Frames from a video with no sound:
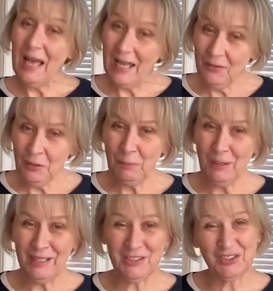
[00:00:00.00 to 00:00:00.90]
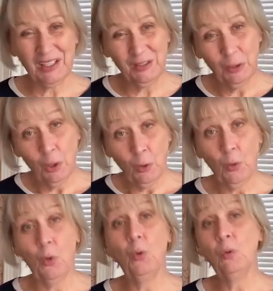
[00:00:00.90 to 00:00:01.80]
and the playing skill
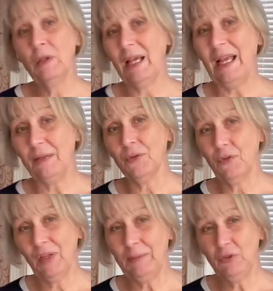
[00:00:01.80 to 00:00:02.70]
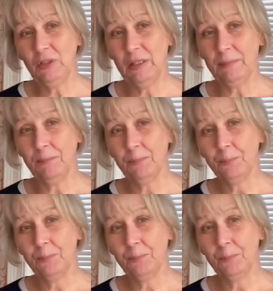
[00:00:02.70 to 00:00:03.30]
all at the same time.